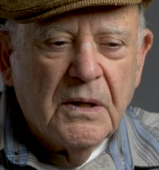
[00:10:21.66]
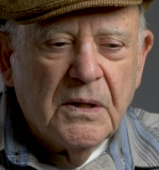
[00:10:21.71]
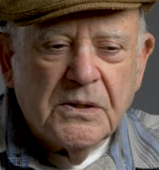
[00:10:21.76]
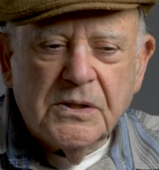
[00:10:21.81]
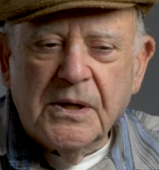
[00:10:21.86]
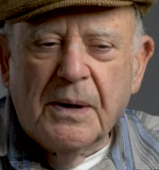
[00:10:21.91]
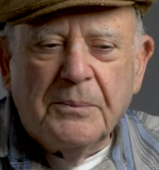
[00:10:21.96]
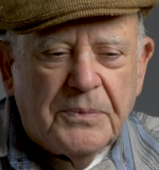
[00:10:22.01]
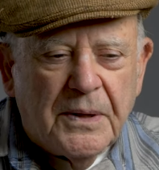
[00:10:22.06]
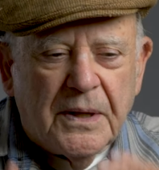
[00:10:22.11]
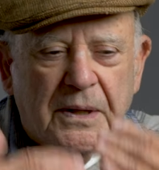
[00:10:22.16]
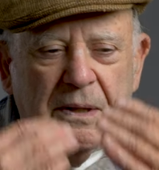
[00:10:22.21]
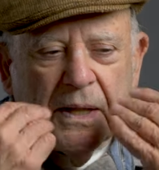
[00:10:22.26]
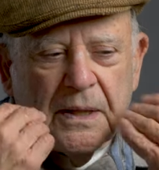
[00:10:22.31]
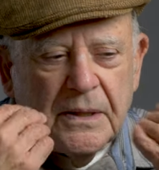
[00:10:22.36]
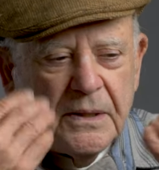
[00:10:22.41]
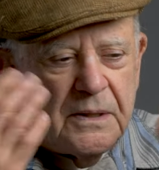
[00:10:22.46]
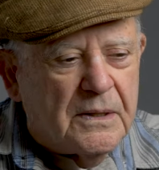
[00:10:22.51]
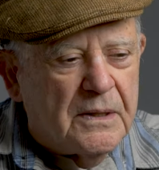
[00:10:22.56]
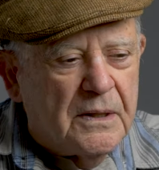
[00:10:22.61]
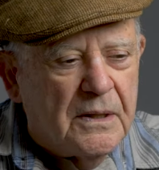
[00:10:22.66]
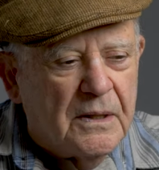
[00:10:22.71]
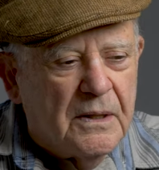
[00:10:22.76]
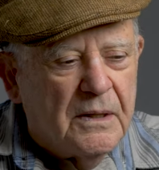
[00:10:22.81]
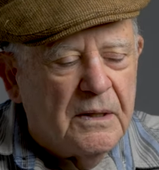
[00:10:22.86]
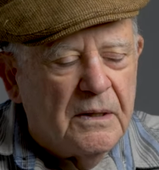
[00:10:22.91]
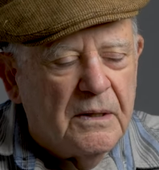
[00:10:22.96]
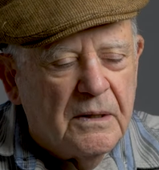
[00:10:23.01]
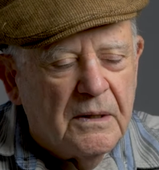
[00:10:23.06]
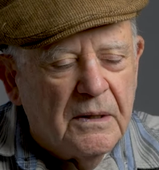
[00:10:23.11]
something that
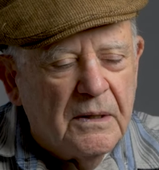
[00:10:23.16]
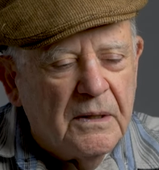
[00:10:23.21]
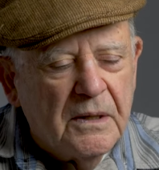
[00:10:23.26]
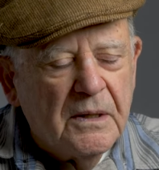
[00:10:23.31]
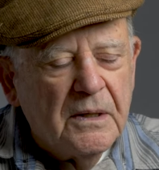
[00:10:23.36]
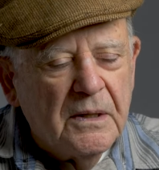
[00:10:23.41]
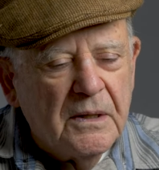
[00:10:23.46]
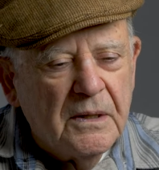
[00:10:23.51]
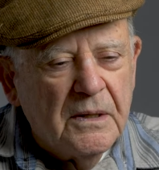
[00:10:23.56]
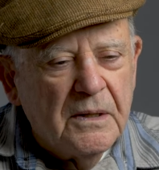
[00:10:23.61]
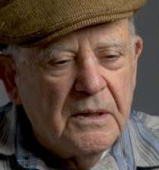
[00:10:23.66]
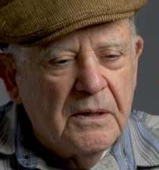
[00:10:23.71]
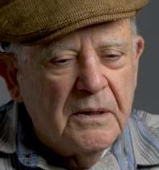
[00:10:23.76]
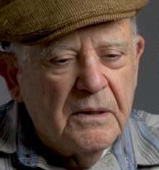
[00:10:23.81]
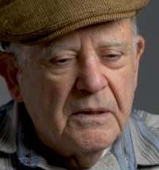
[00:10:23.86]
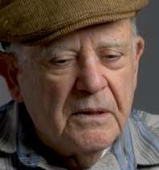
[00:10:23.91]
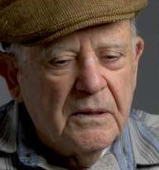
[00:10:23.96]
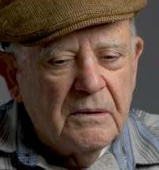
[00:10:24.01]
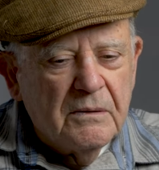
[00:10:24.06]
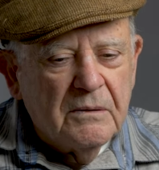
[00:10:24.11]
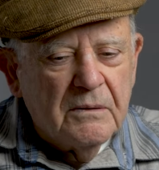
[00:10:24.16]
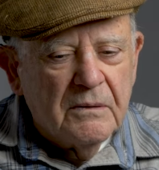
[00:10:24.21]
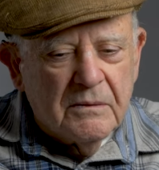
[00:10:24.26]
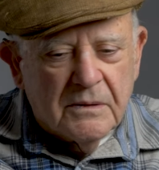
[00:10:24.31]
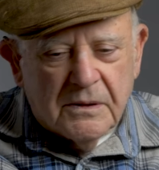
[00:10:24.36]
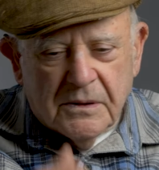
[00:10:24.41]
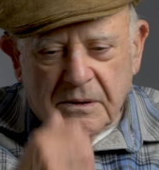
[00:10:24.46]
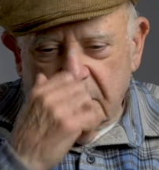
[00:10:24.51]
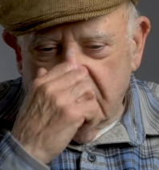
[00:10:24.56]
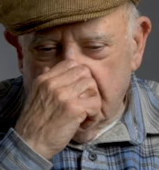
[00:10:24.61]
uh,
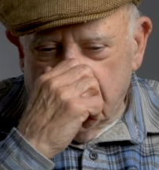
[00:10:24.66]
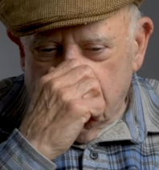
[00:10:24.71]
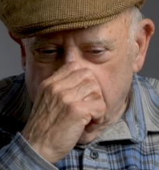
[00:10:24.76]
was